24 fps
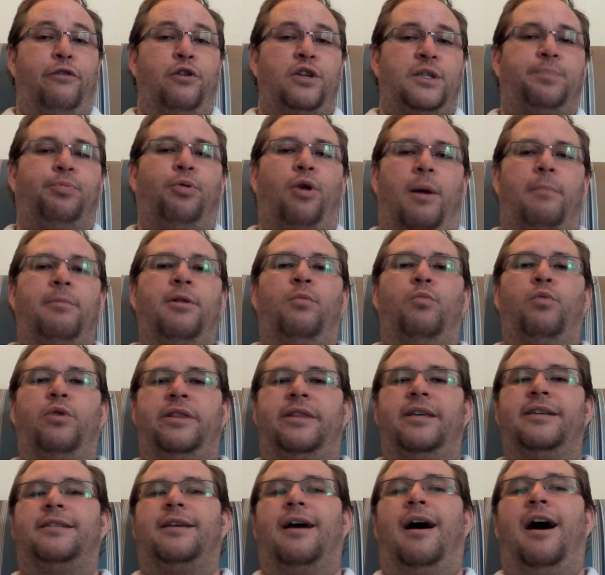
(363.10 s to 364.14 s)
first problem
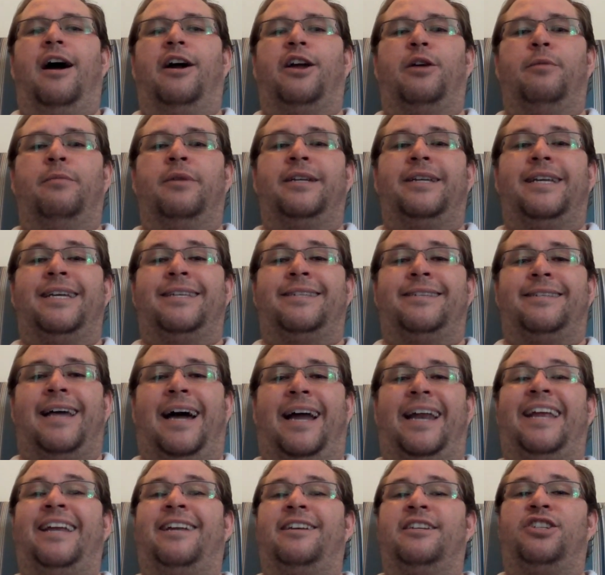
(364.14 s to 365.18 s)
with this argument is
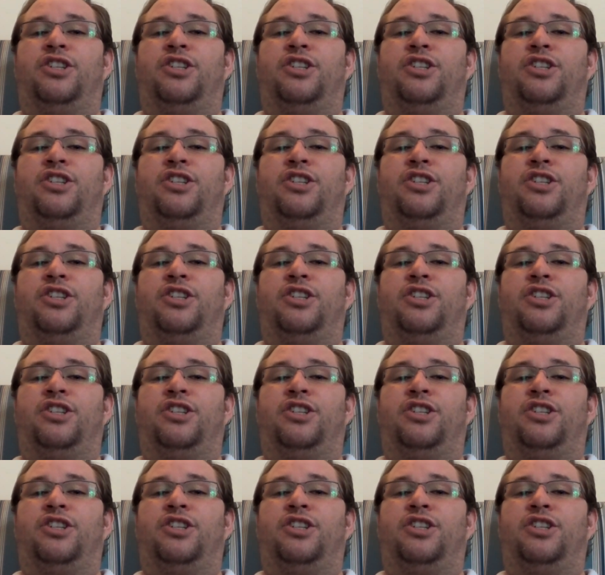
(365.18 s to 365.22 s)
that it